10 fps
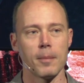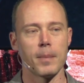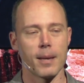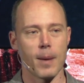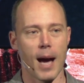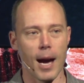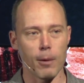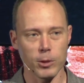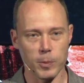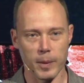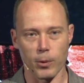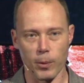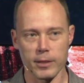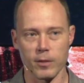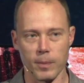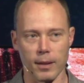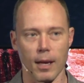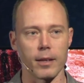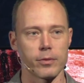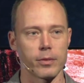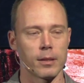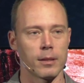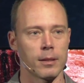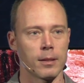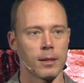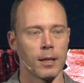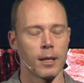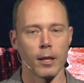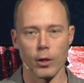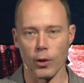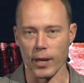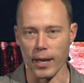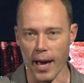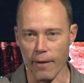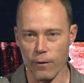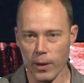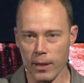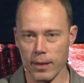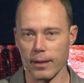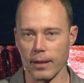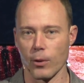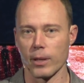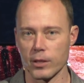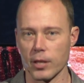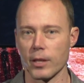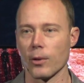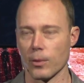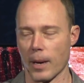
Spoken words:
babe, I will spend the rest of my life learning everything there is to know